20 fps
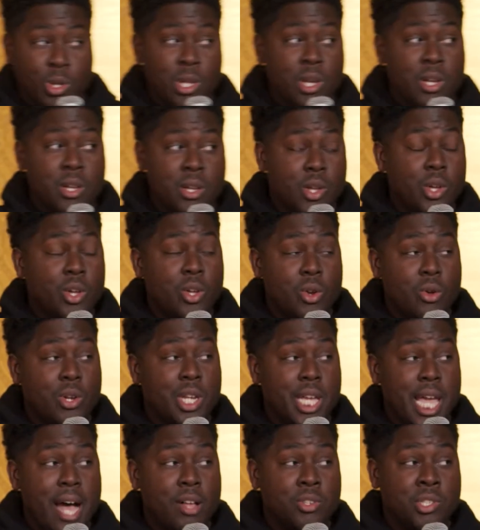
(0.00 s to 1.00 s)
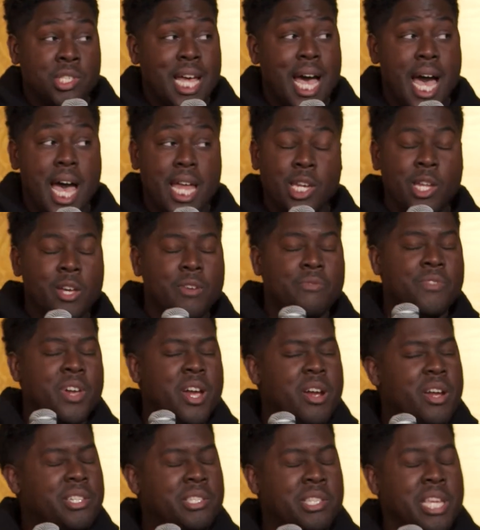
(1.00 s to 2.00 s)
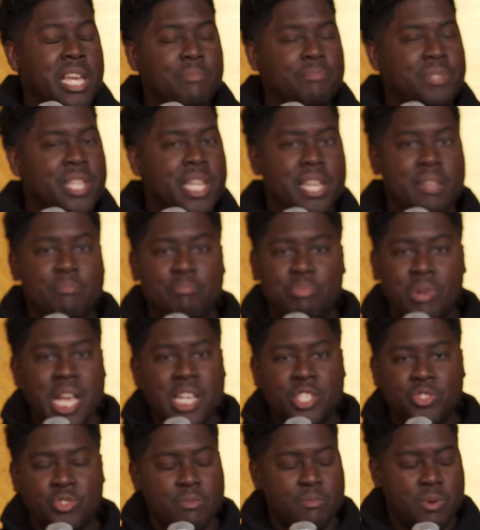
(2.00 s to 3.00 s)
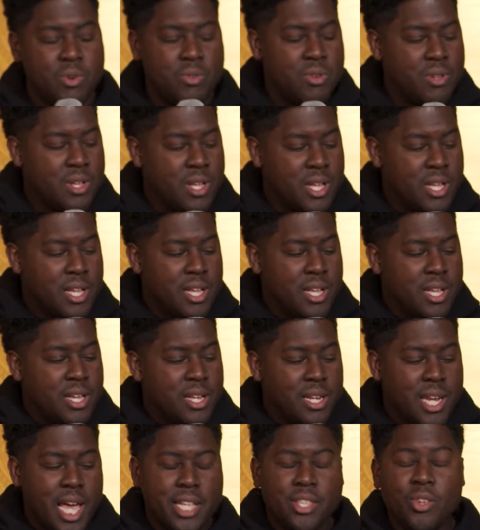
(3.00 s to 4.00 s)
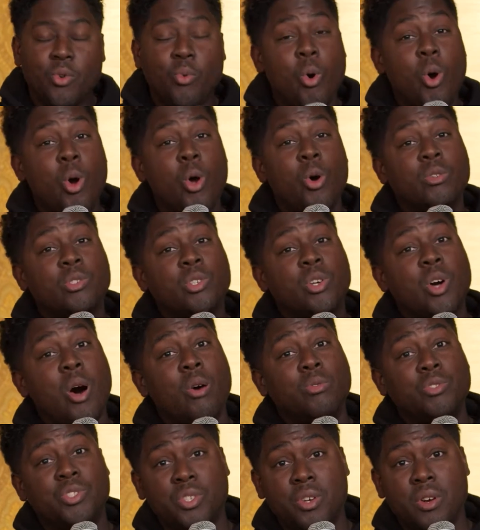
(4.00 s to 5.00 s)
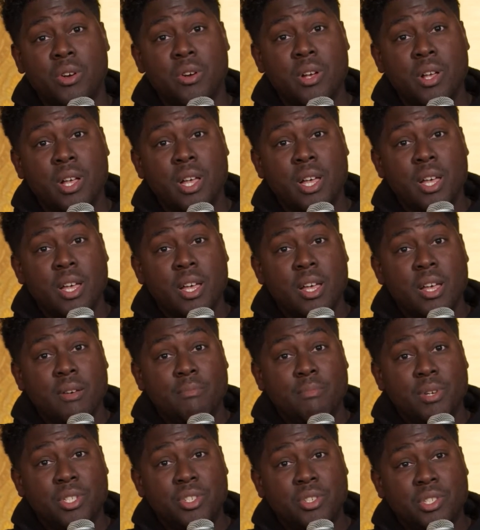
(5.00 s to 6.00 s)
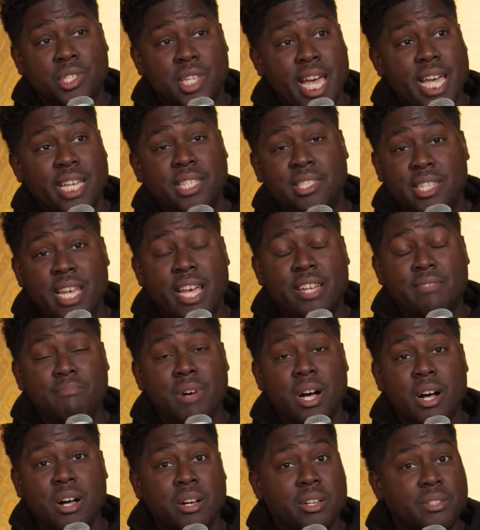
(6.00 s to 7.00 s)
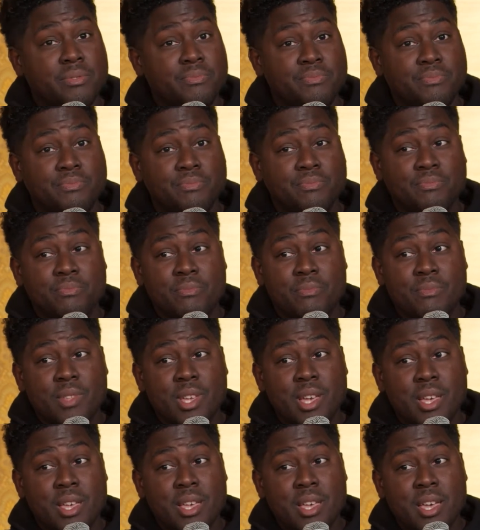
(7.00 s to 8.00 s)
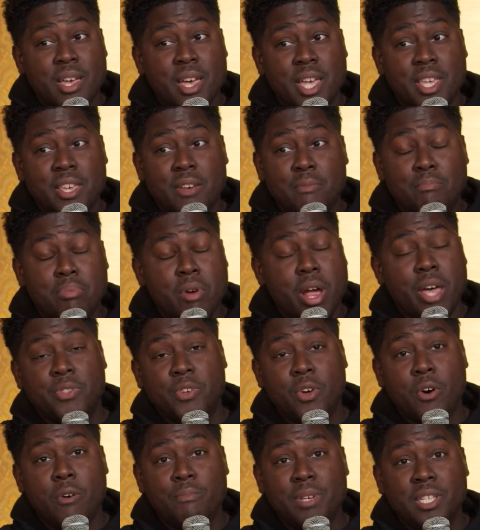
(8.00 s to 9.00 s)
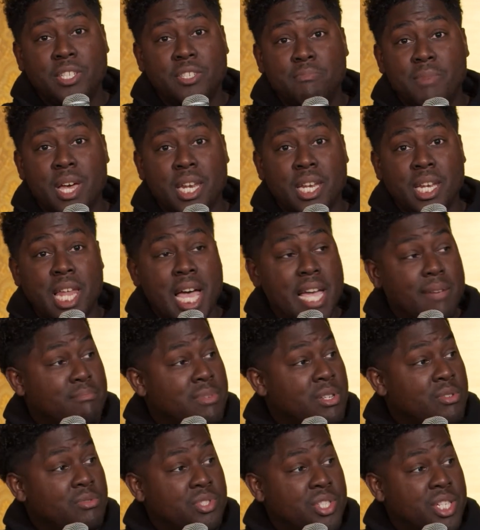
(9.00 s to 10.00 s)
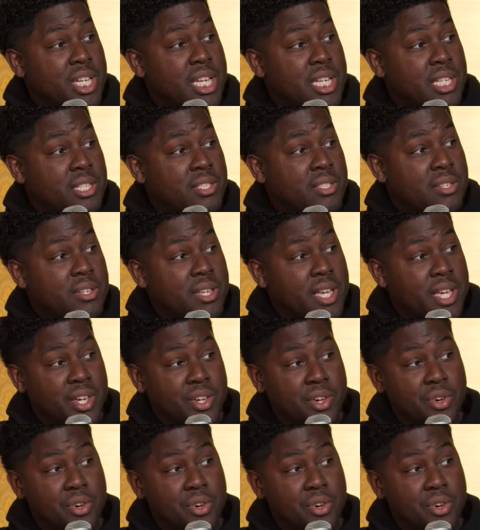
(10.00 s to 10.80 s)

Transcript: look good on the outside, look very tempting and pleasurable. Like the world's culture. Like the world's culture. But you taste that mug and your breath gonna be smelling like blue cheese and